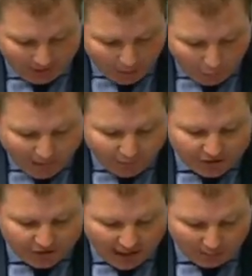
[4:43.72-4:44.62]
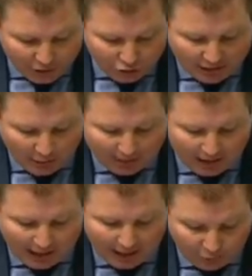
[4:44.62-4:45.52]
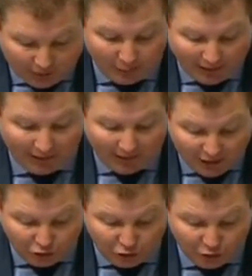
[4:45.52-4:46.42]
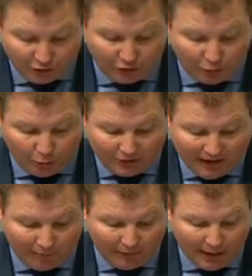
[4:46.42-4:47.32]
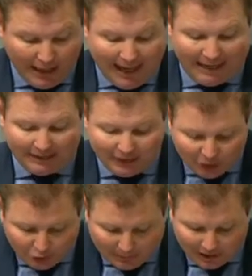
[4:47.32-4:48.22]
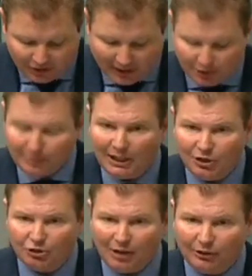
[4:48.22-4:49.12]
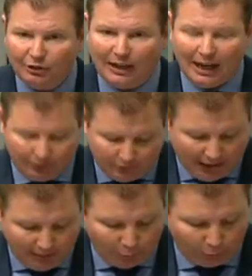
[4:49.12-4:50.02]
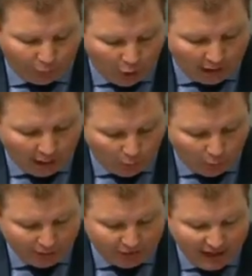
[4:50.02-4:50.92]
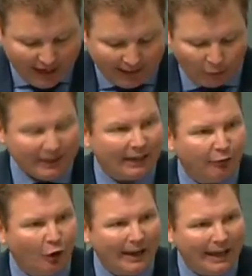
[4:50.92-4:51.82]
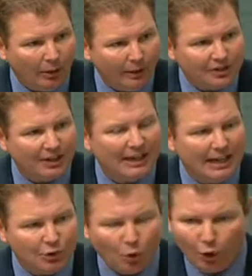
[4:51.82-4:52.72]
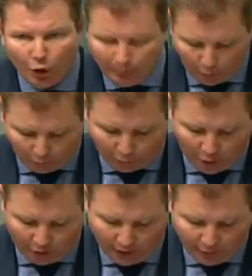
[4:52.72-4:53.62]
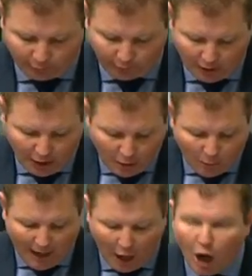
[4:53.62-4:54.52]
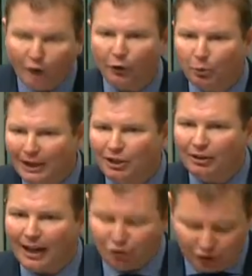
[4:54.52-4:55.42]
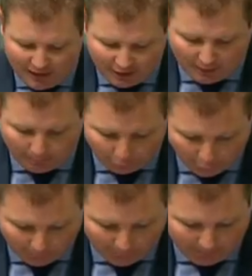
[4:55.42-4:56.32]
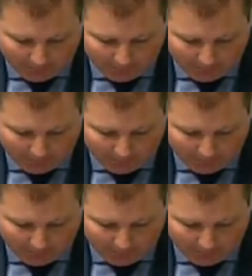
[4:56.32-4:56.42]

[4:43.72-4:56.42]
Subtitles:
We have established deregulation units across government, and each minister has been instructed to undertake portfolio audits and identify areas in his or her portfolios where over-regulation is a problem.